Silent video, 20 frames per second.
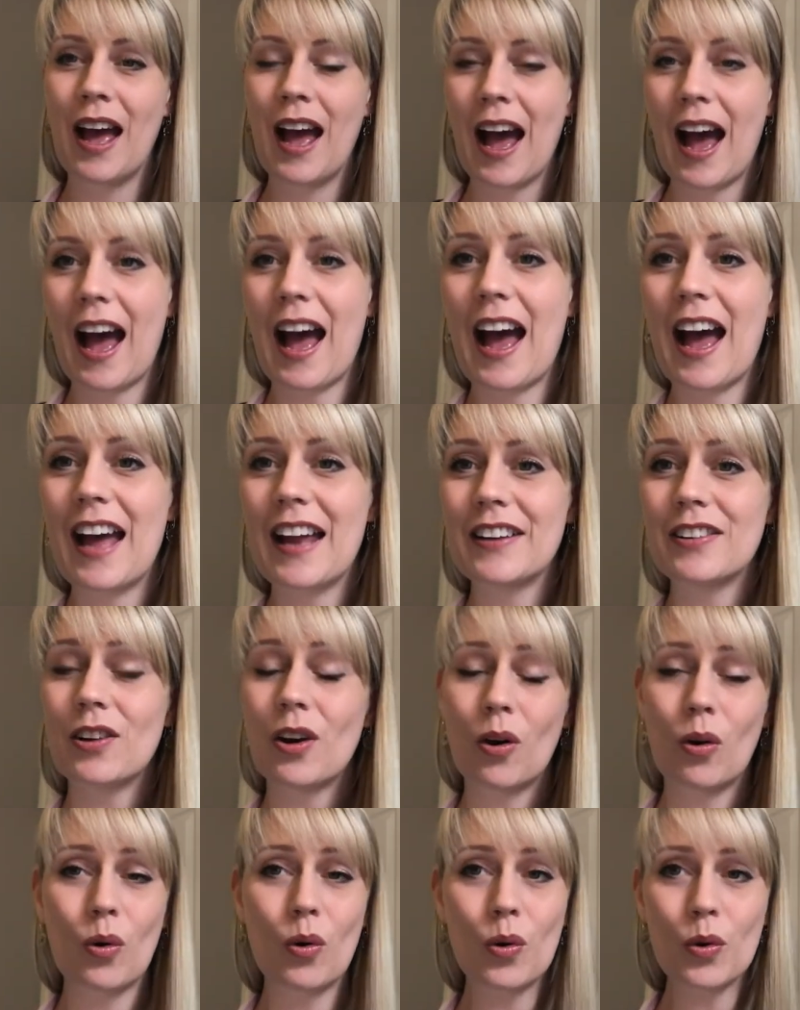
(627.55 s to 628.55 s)
And
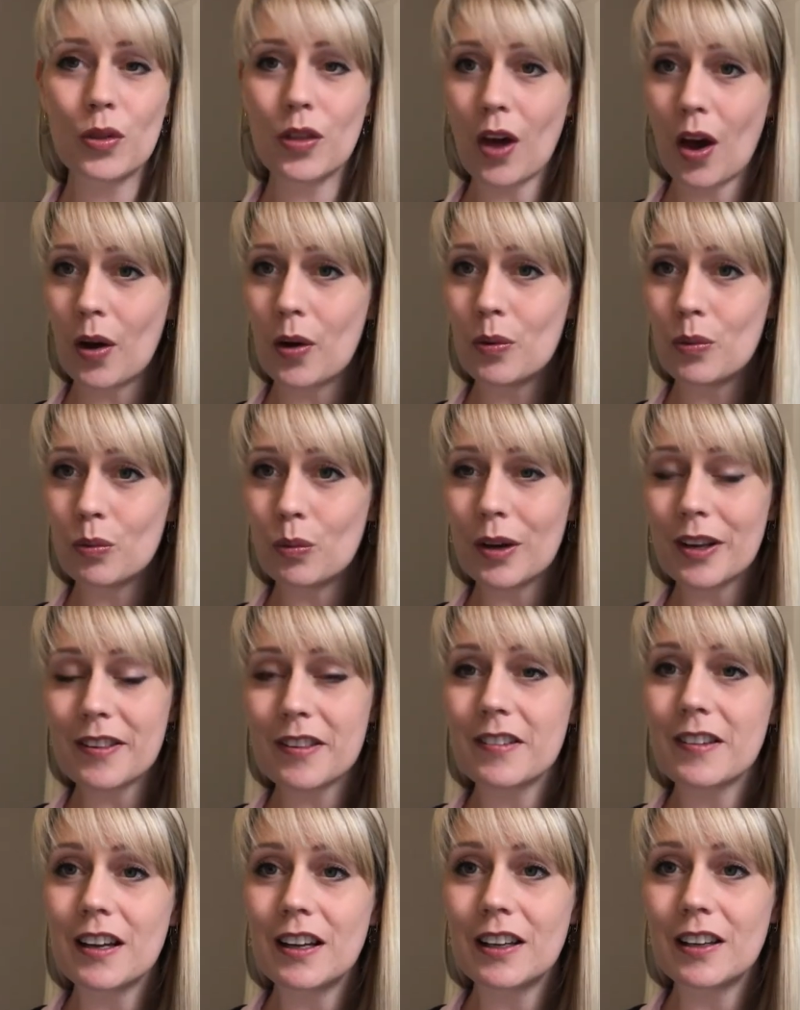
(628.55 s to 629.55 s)
although we're
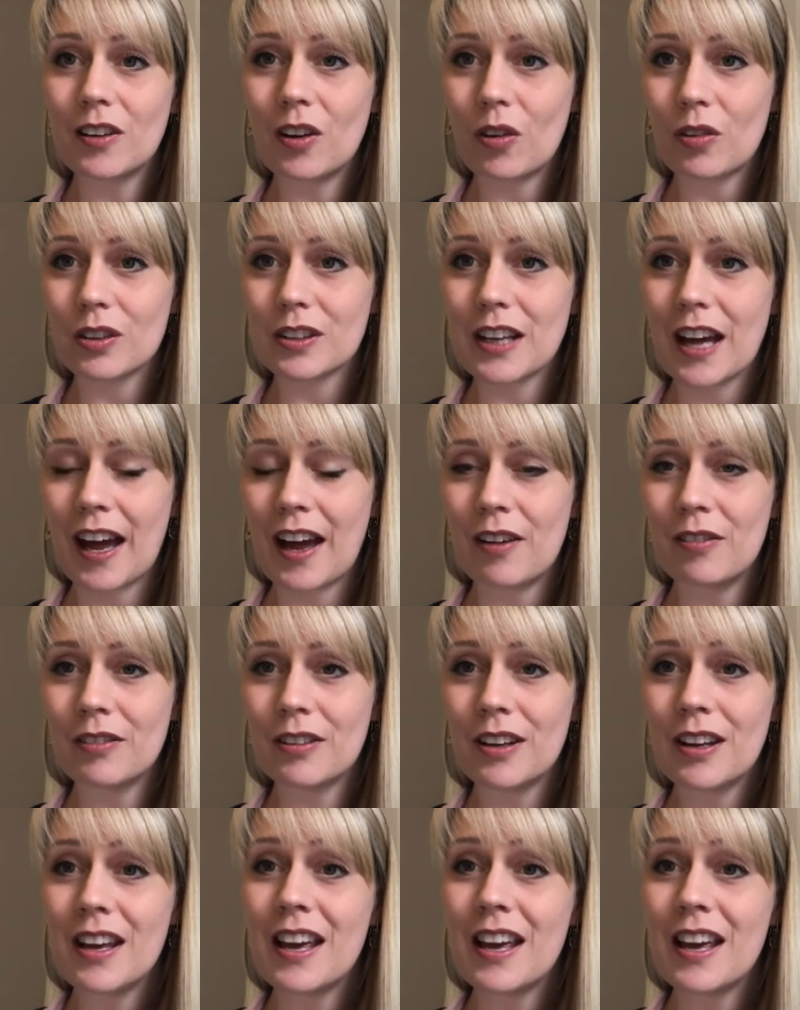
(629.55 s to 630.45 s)
still in lockdown,